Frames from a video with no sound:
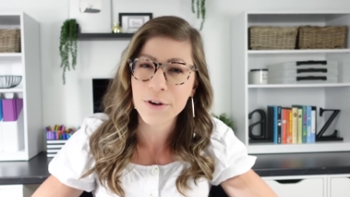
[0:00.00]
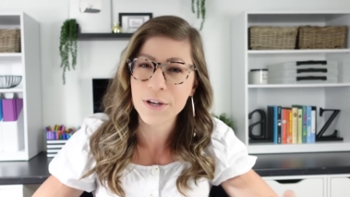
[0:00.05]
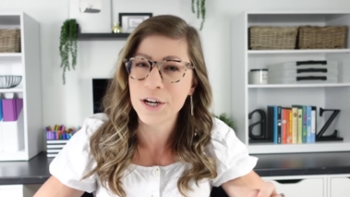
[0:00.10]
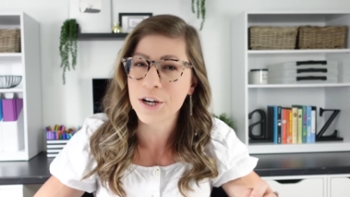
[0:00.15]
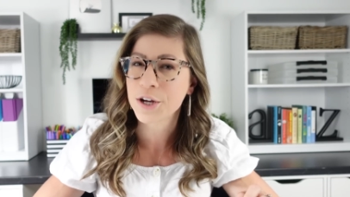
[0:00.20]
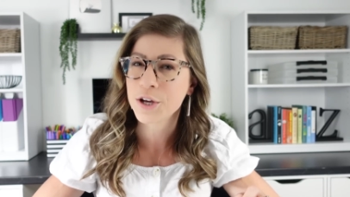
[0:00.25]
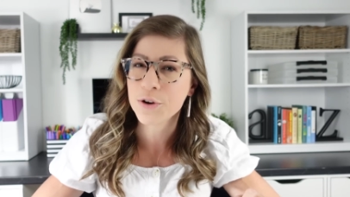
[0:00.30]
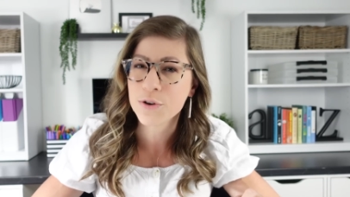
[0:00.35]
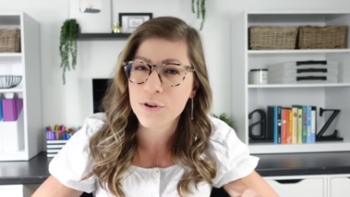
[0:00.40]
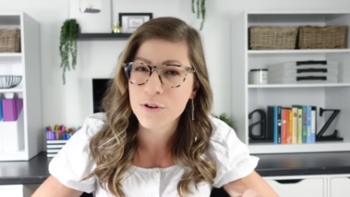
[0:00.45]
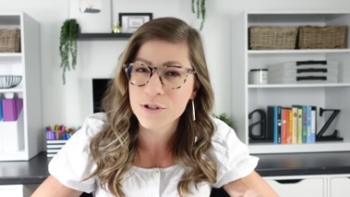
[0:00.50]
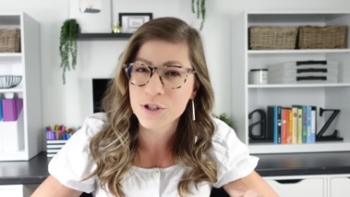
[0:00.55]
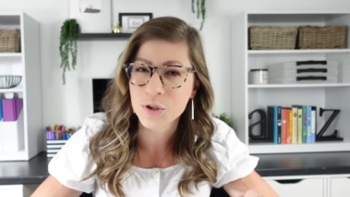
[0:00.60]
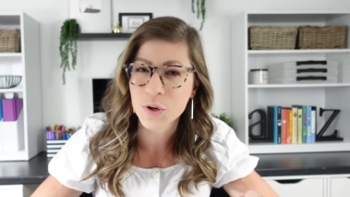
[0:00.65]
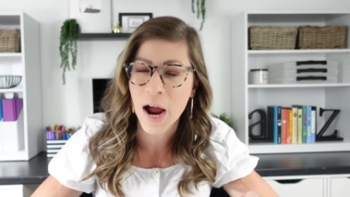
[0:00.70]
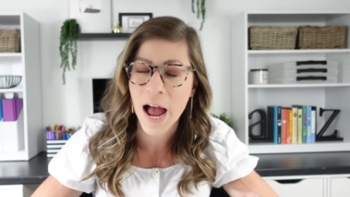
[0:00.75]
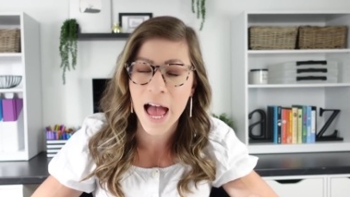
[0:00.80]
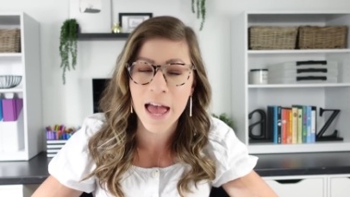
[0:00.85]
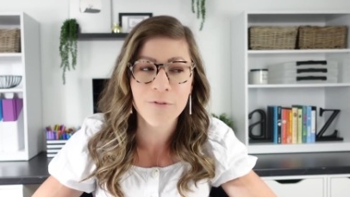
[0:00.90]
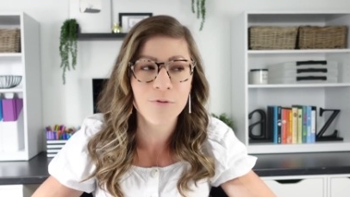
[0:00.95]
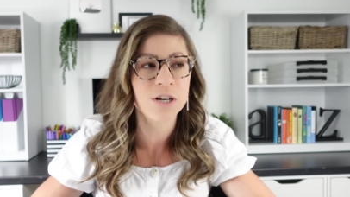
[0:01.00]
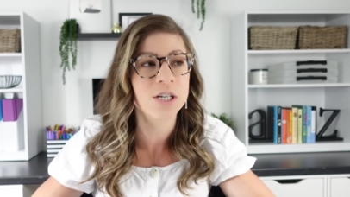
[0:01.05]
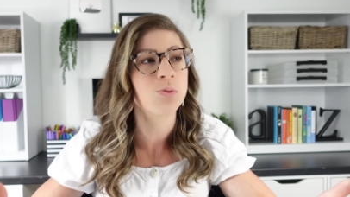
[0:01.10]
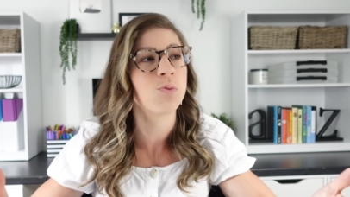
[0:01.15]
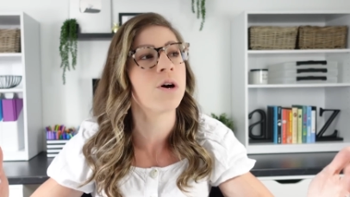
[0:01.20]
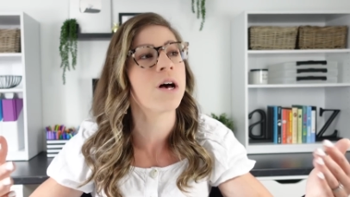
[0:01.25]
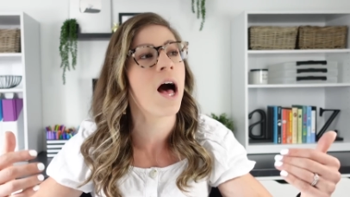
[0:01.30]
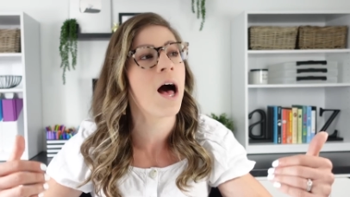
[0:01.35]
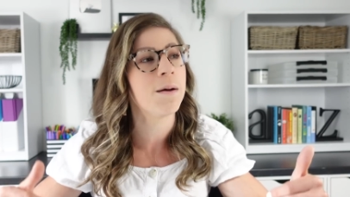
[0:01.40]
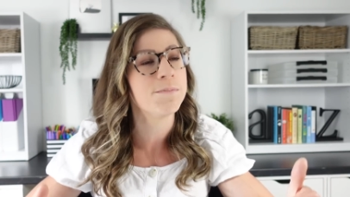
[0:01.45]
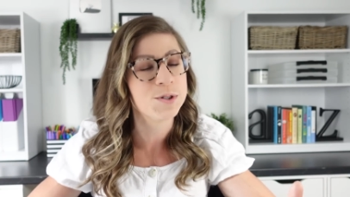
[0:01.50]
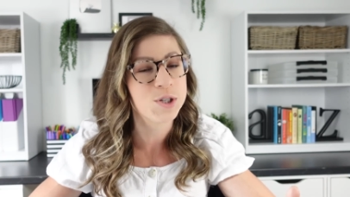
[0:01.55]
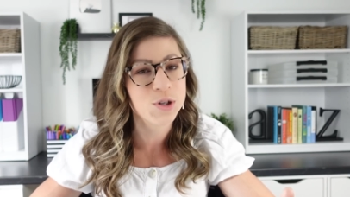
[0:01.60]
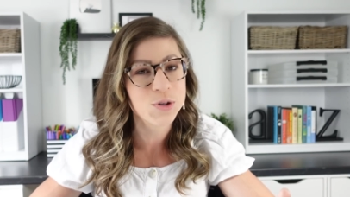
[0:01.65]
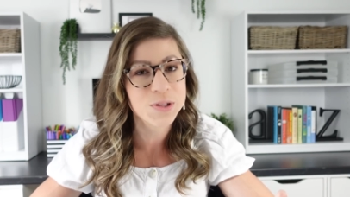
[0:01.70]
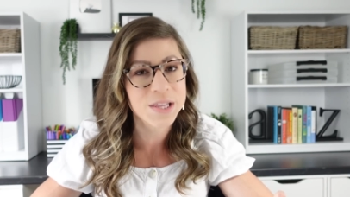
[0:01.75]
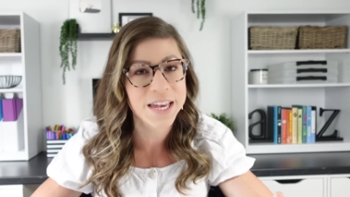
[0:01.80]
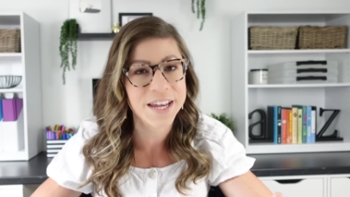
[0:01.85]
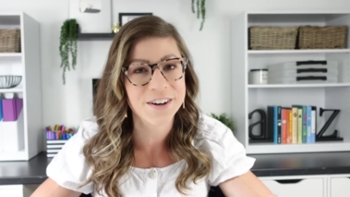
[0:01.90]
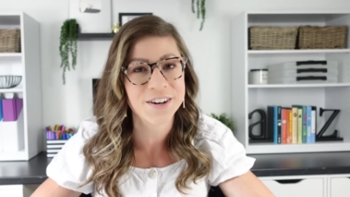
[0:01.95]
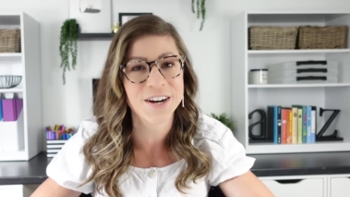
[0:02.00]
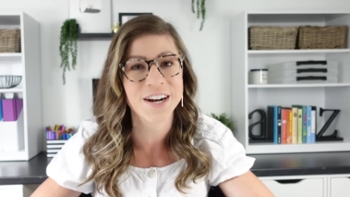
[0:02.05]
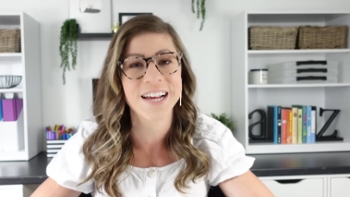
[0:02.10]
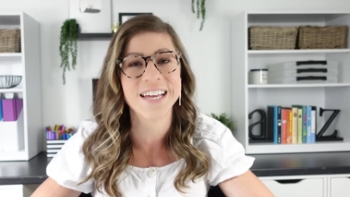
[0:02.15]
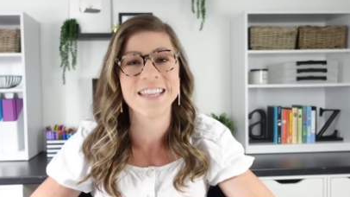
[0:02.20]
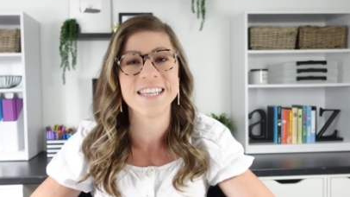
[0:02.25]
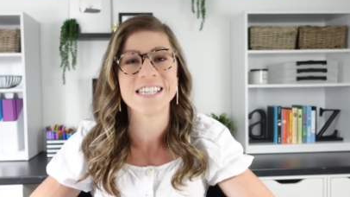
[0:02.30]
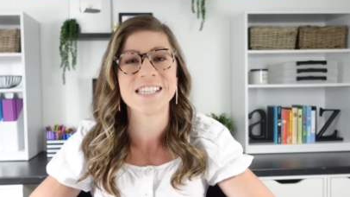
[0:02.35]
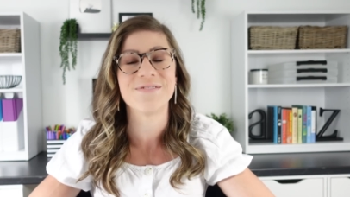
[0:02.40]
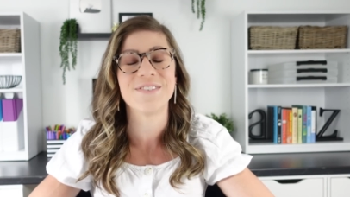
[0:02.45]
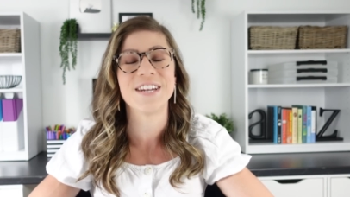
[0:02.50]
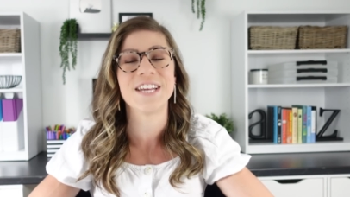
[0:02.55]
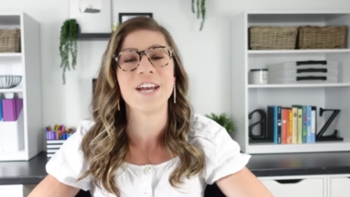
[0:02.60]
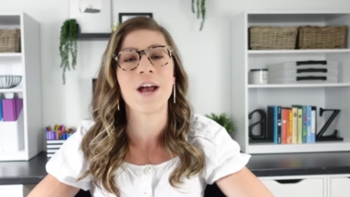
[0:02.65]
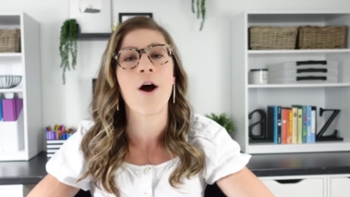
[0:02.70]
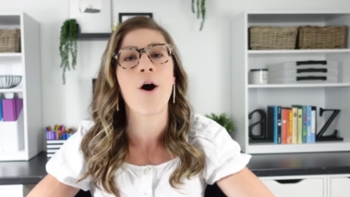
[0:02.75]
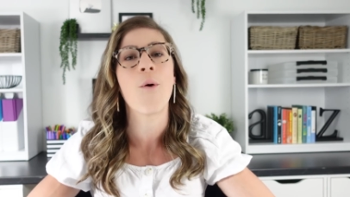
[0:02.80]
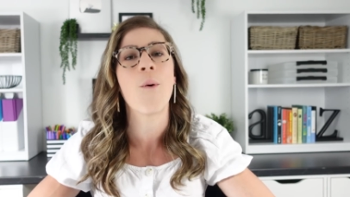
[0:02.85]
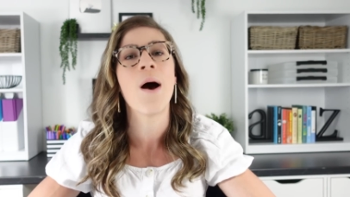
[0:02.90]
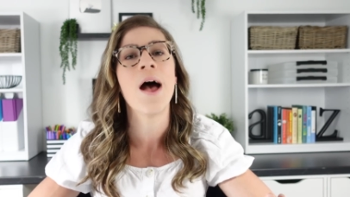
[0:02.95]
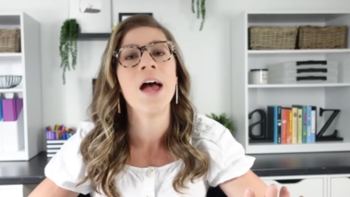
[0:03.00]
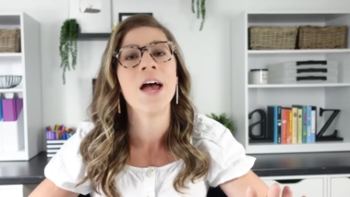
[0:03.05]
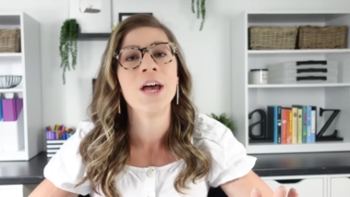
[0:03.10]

your Google Drive, which we'll come to later in this video,